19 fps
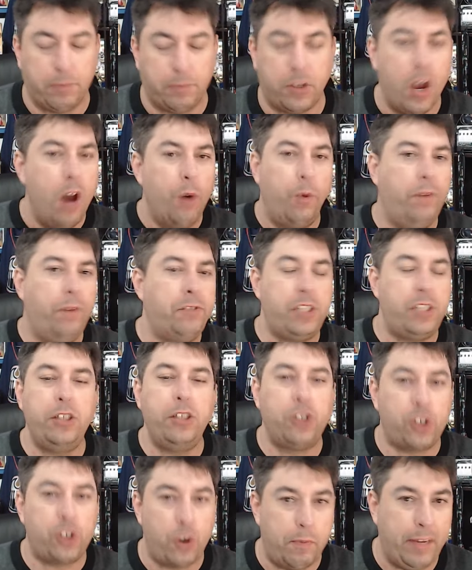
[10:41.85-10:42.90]
We've seen so
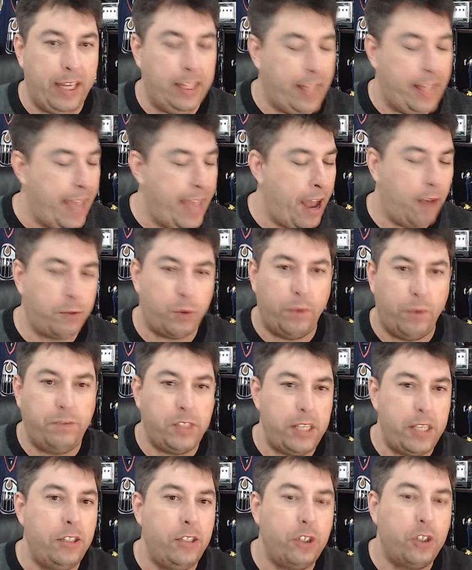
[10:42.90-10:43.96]
many layoffs. We've seen
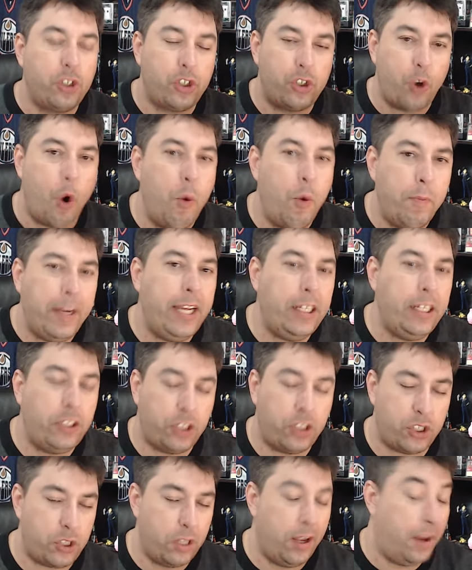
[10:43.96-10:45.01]
so many
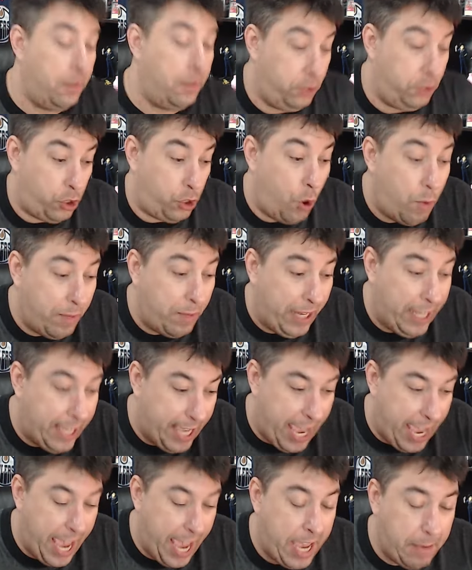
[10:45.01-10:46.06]
so many
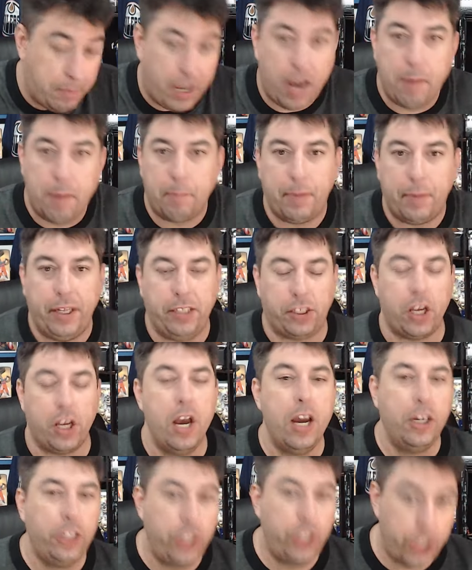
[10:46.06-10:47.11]
game companies
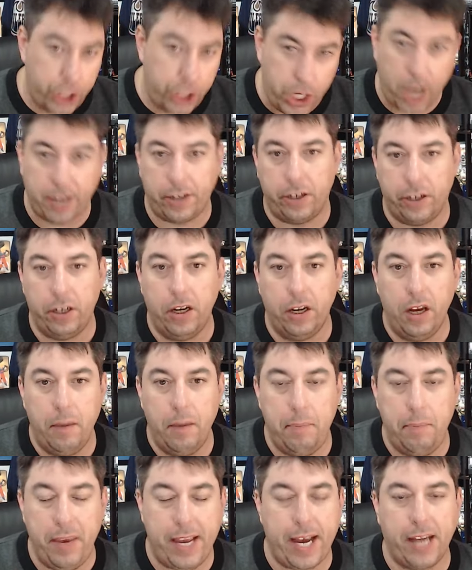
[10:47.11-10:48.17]
shutter
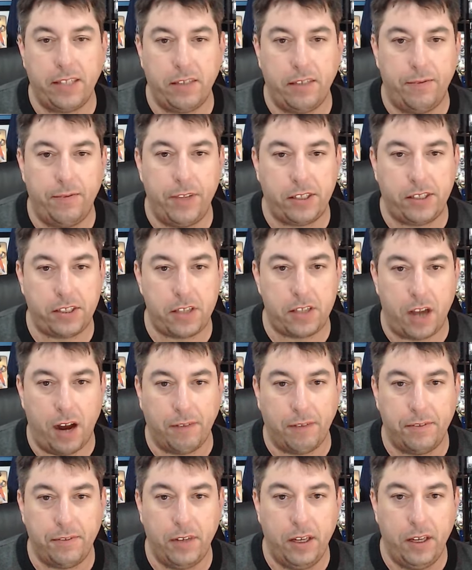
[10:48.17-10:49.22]
because of this stuff,
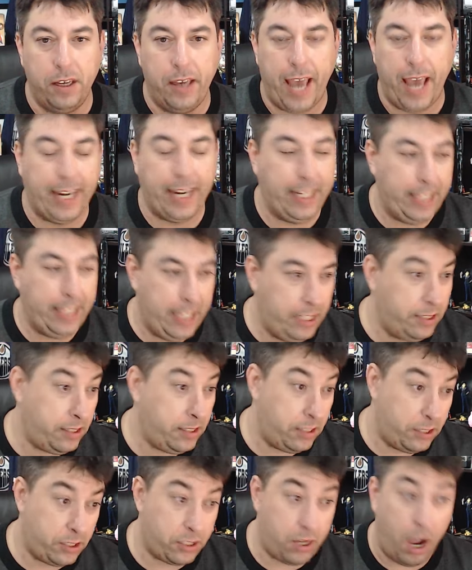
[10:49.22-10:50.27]
and it needs to
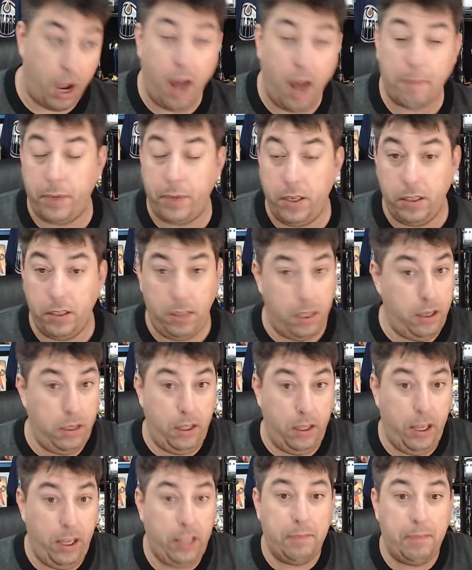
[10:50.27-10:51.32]
stop. You, you need
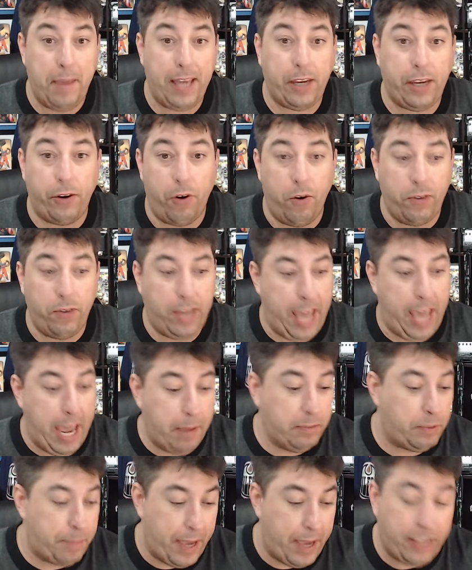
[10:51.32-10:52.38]
to make your own games
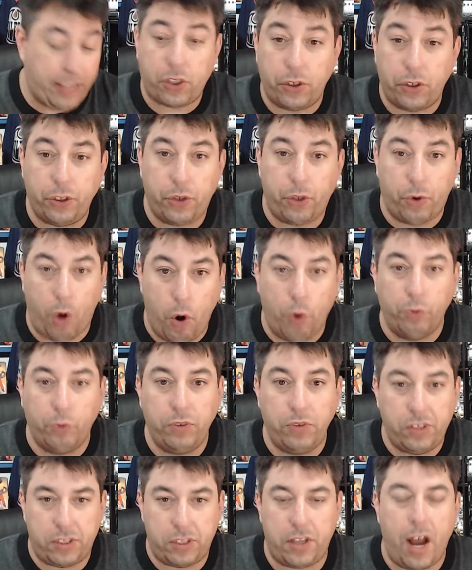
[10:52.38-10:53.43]
based on your own
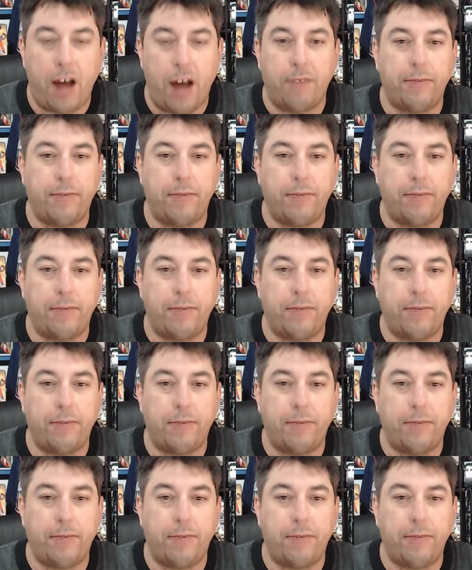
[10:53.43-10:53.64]
stuff.